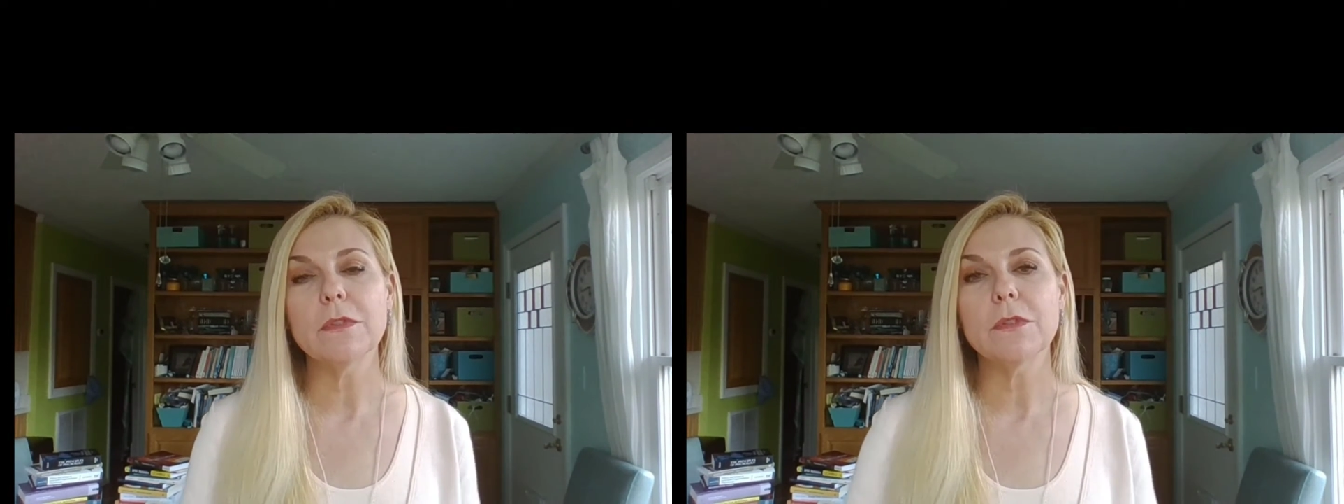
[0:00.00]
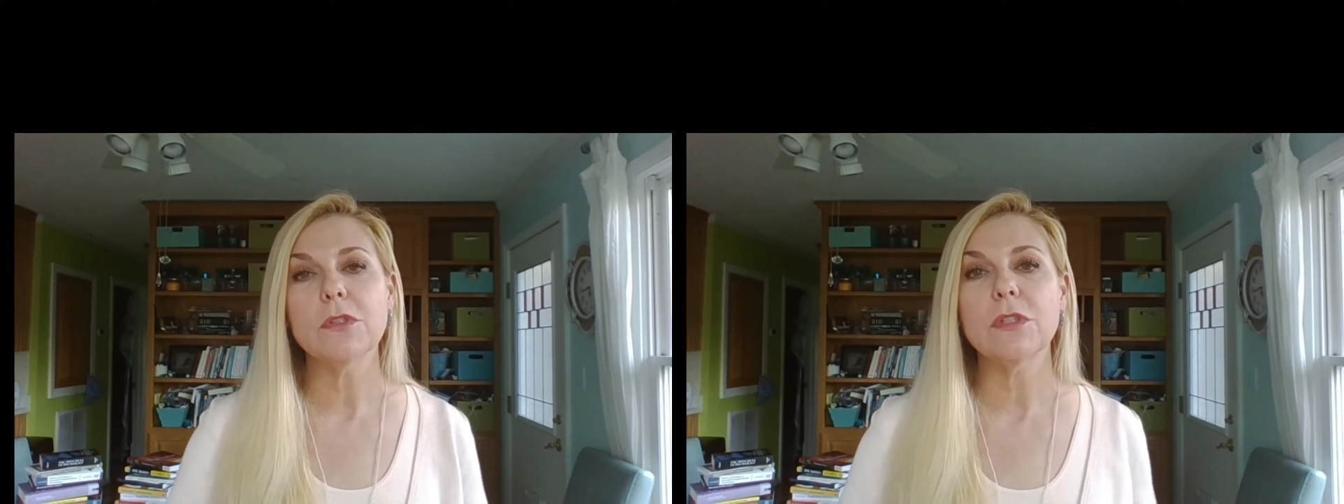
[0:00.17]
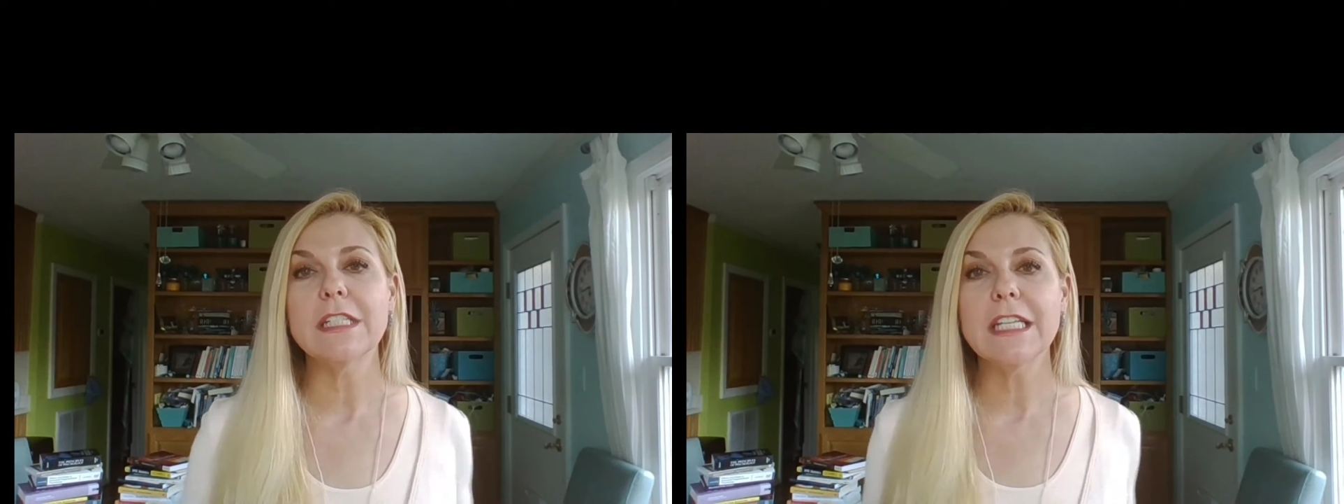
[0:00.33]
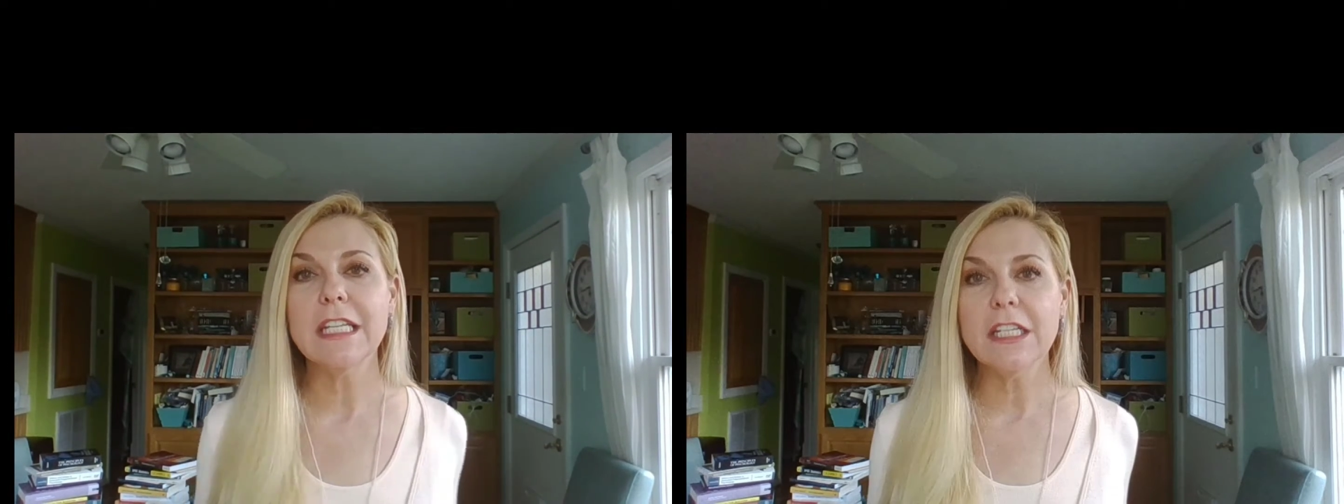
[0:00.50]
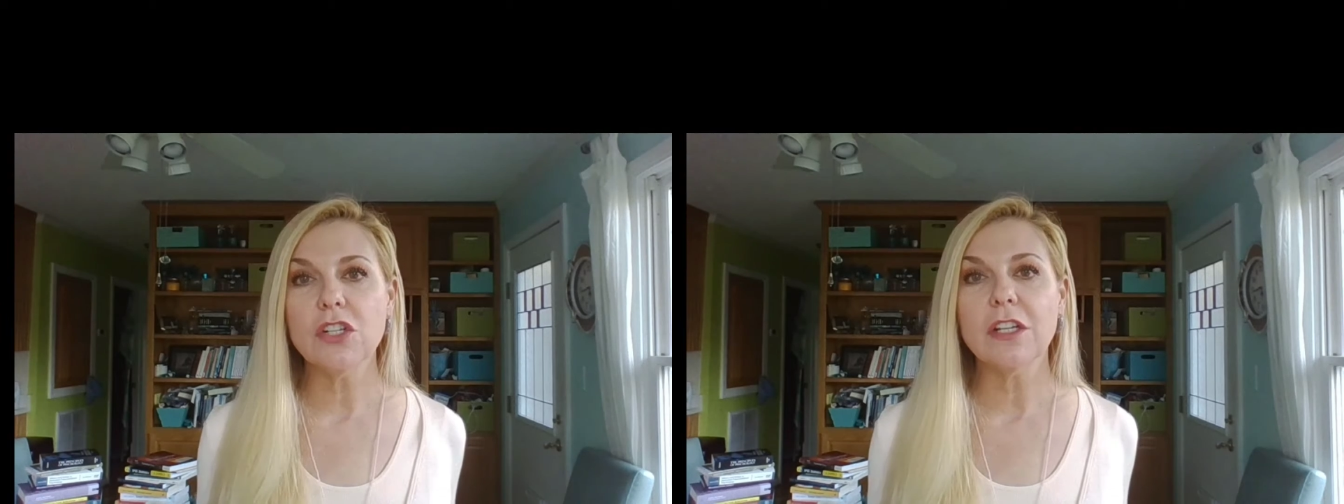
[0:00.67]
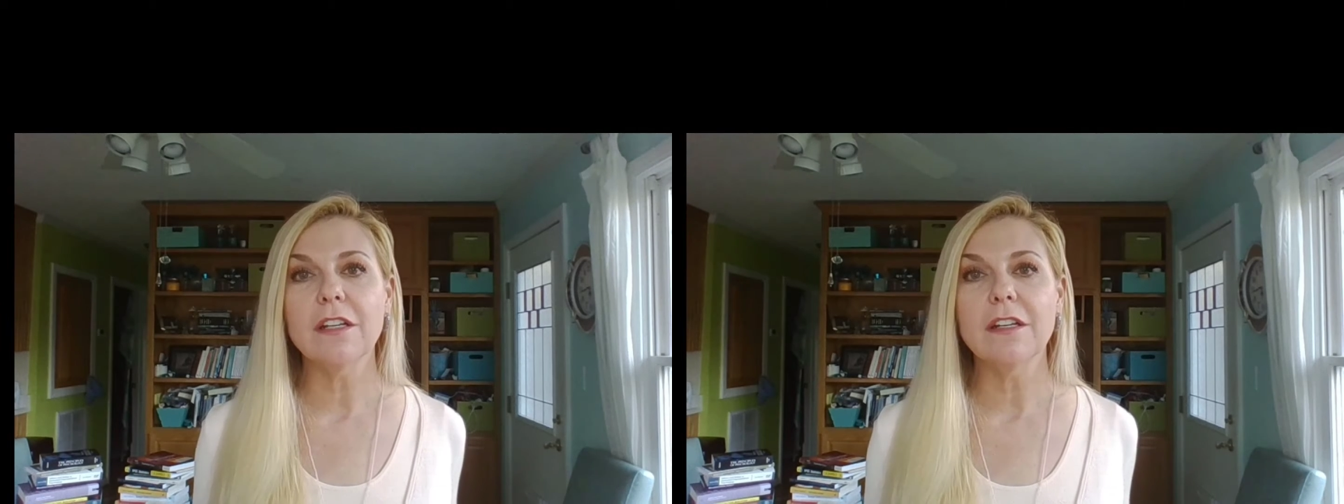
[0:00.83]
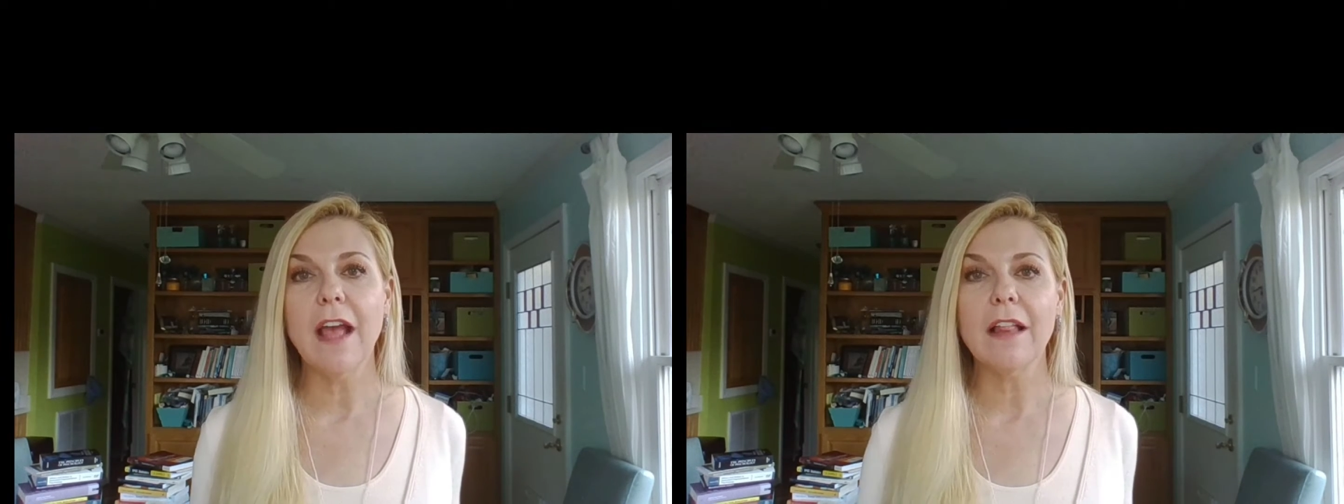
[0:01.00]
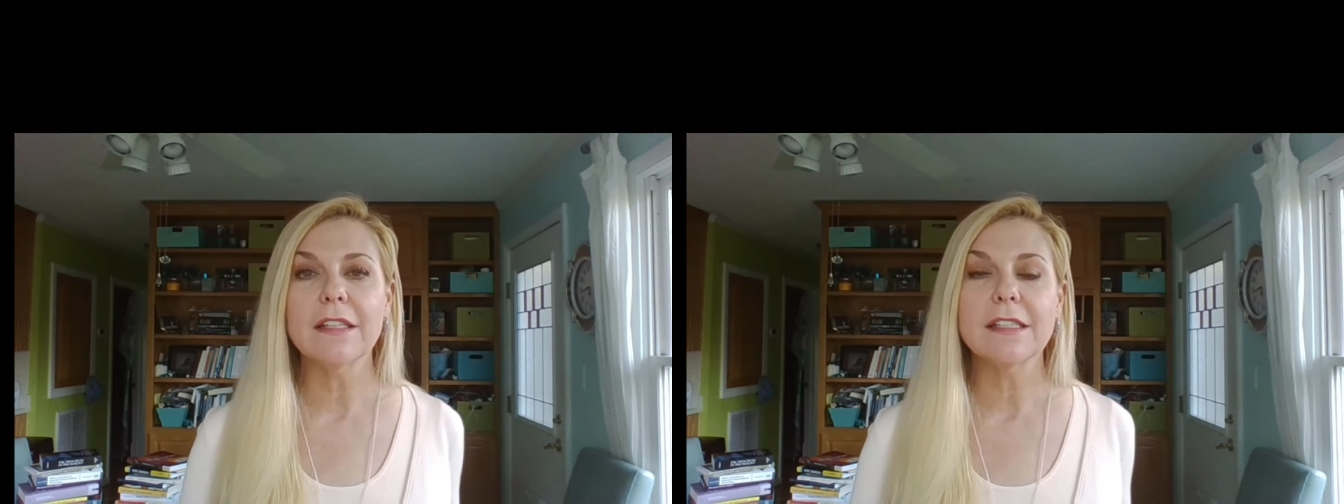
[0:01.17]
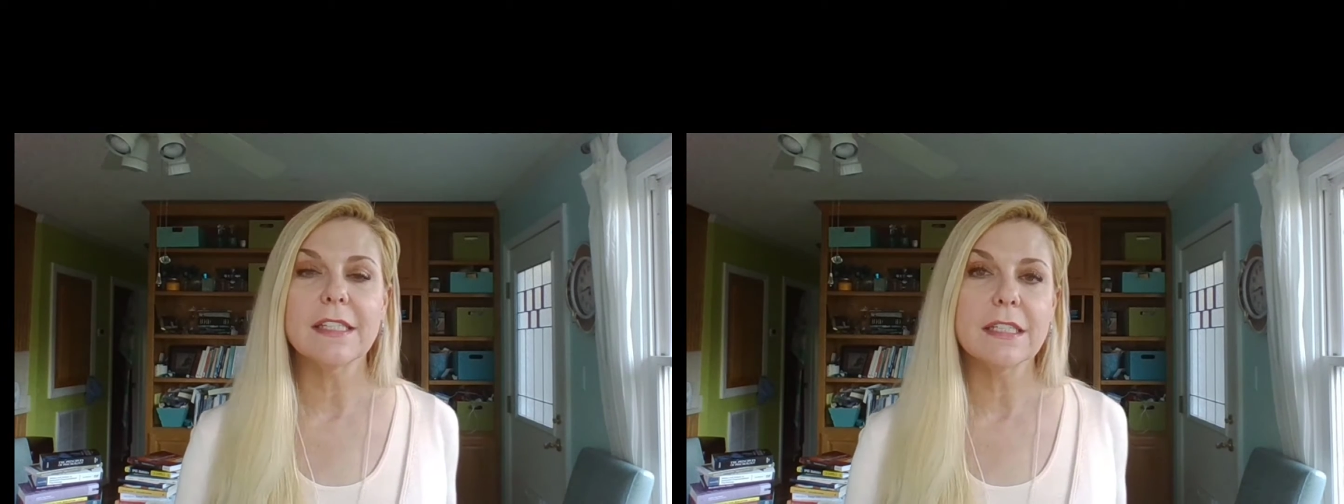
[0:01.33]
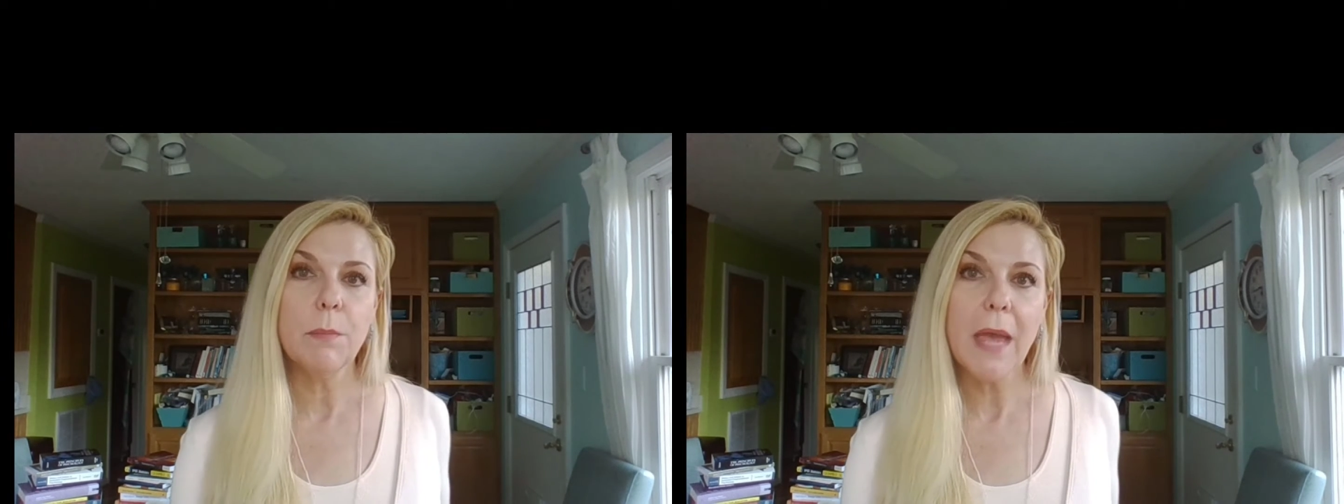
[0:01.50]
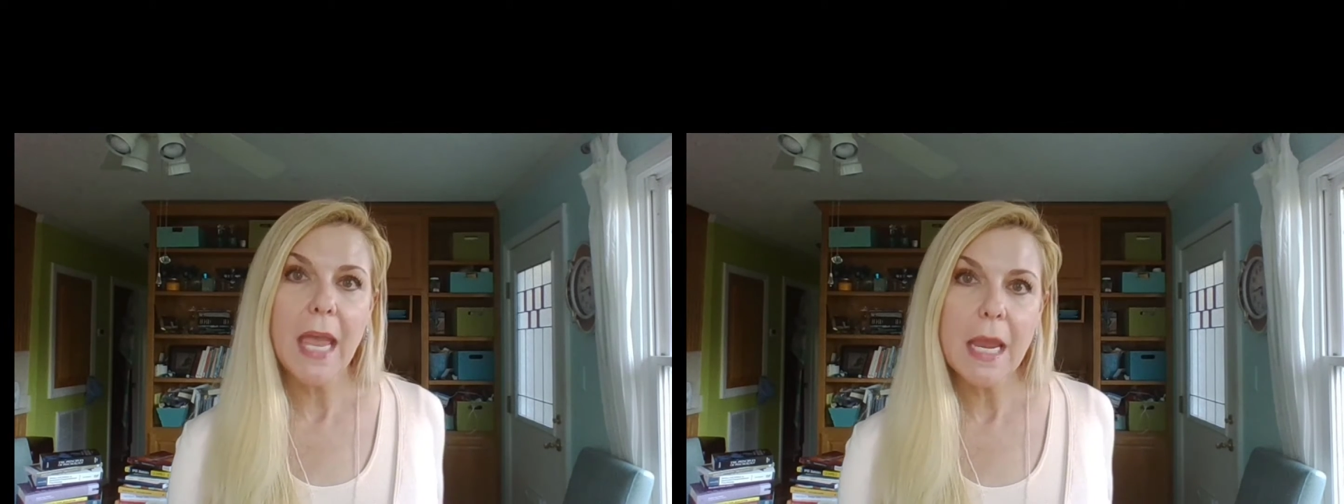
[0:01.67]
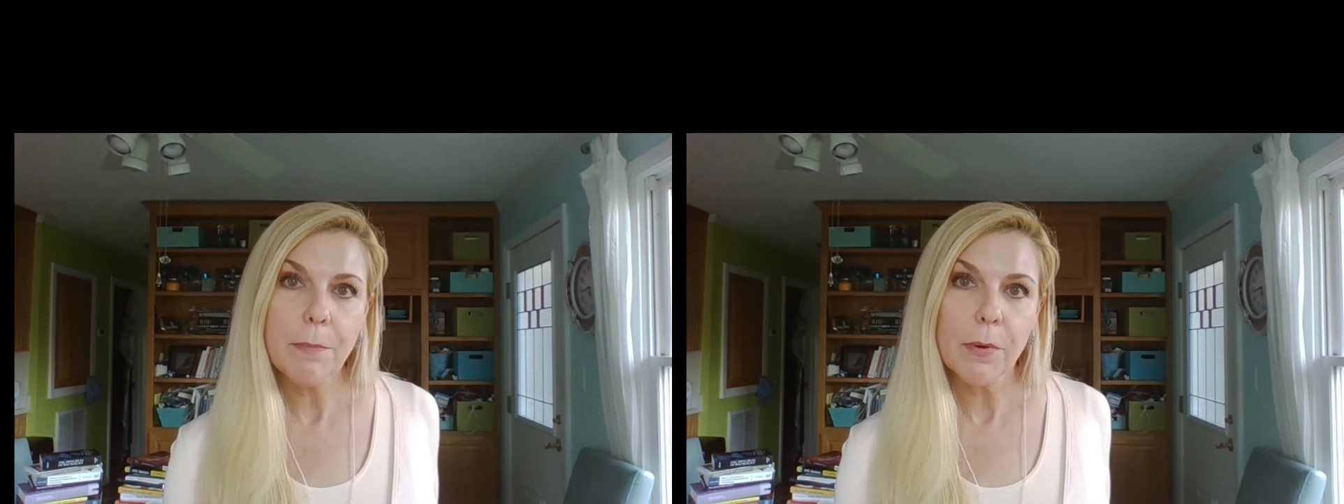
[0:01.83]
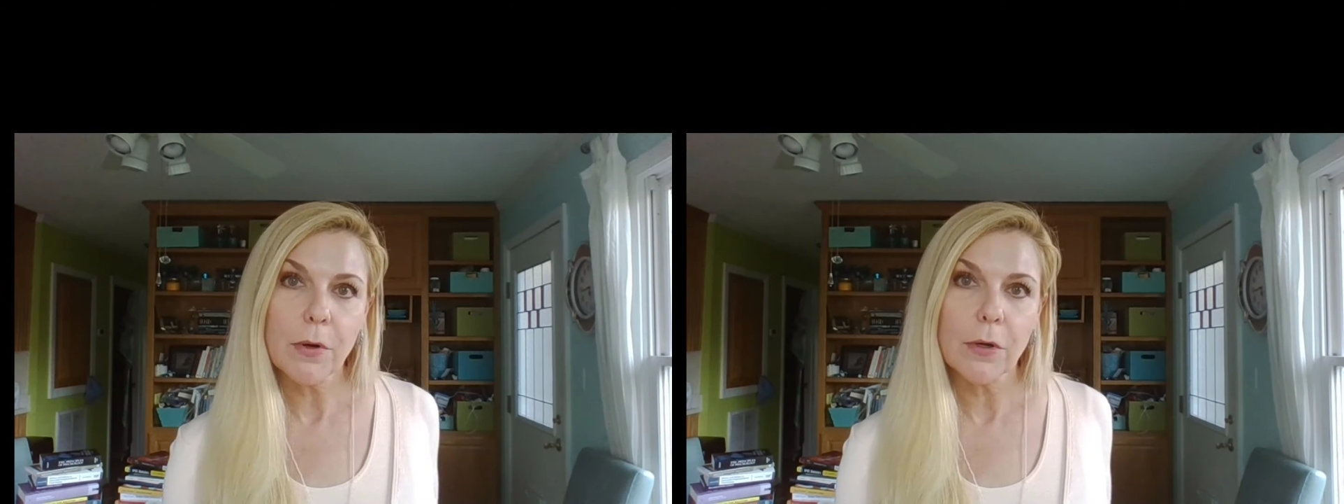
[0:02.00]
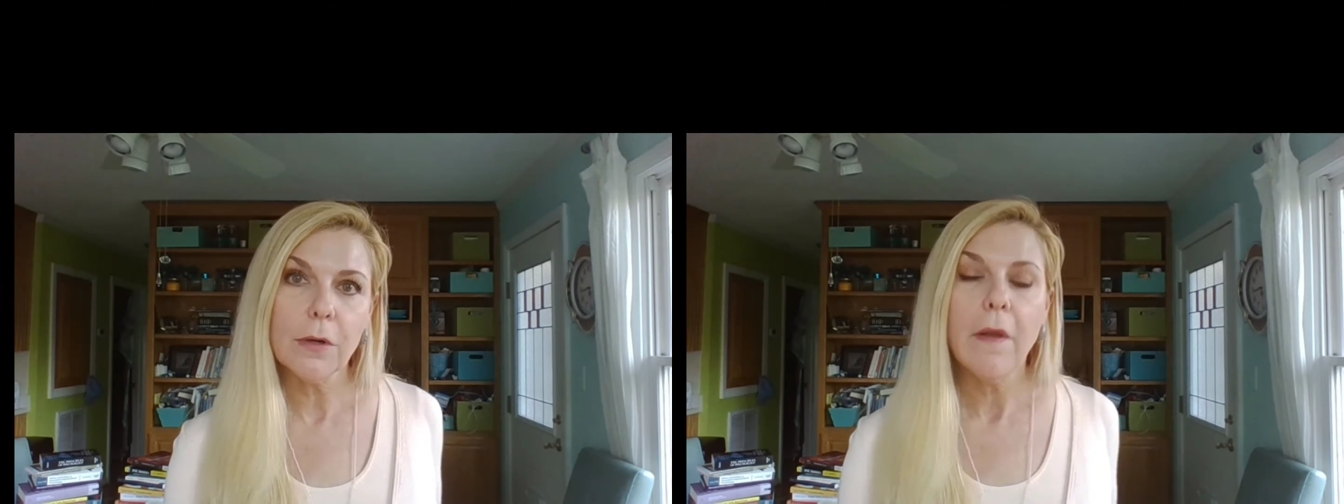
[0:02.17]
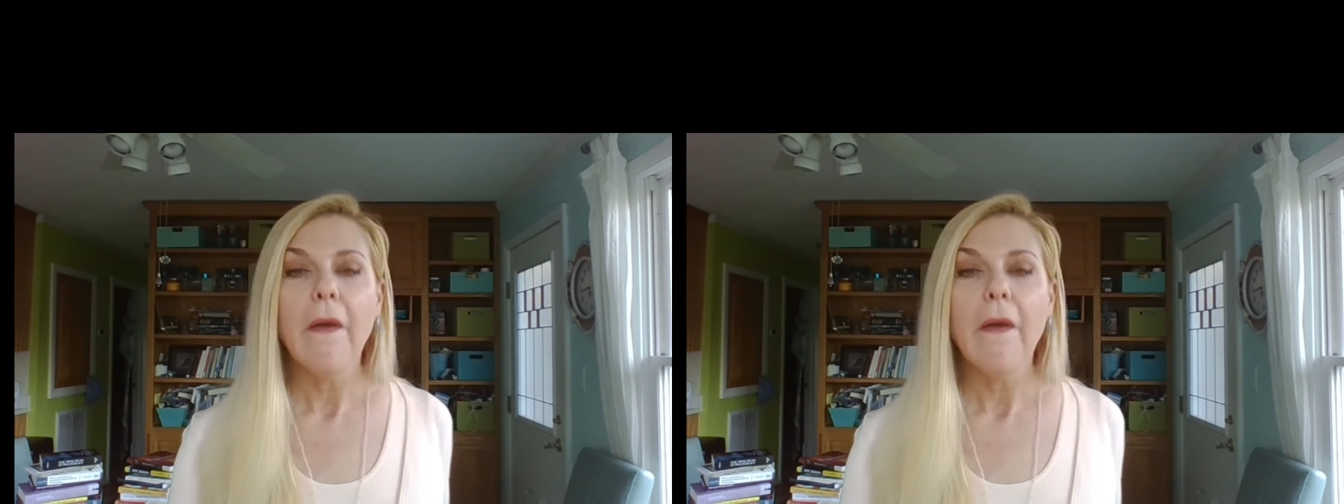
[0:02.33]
strategic analysis paper,